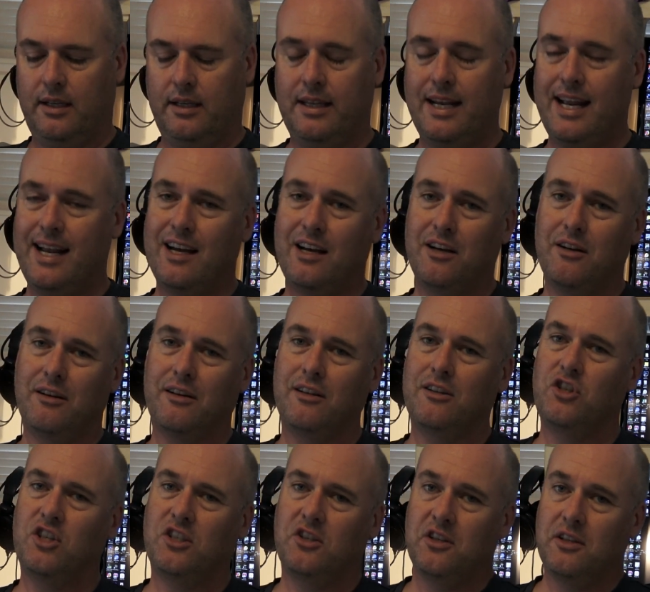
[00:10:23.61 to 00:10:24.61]
Now,
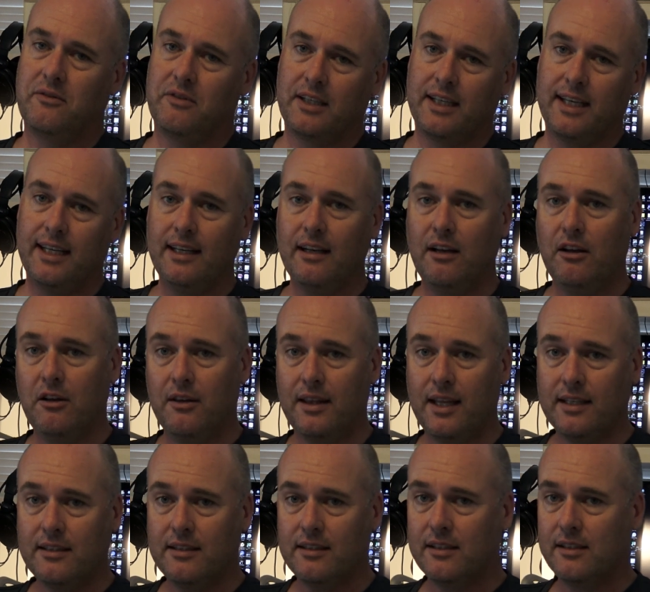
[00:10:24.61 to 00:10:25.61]
just over a kilo,
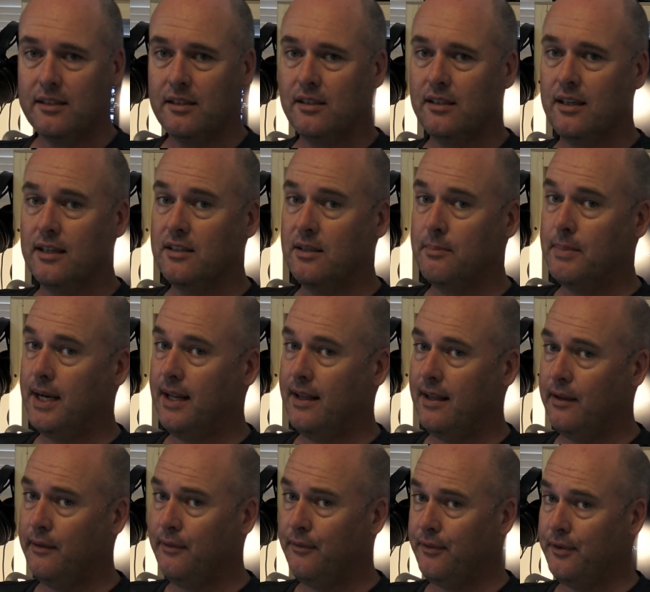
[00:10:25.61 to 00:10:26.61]
that's a bit of
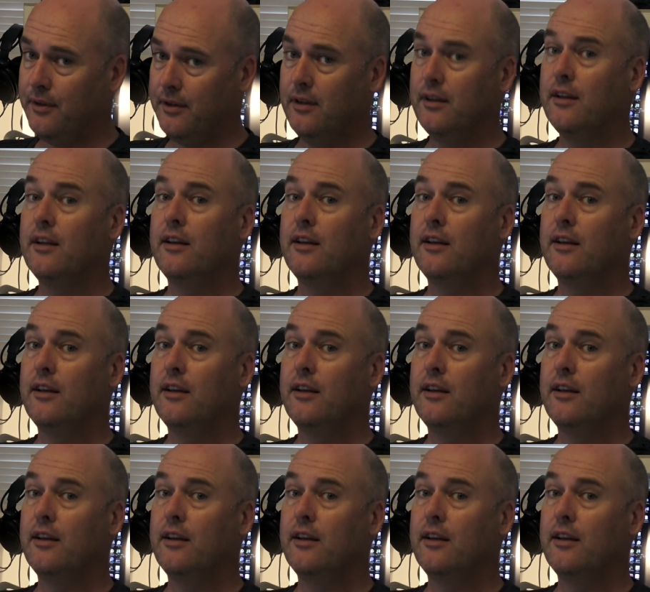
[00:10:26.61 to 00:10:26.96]
heft.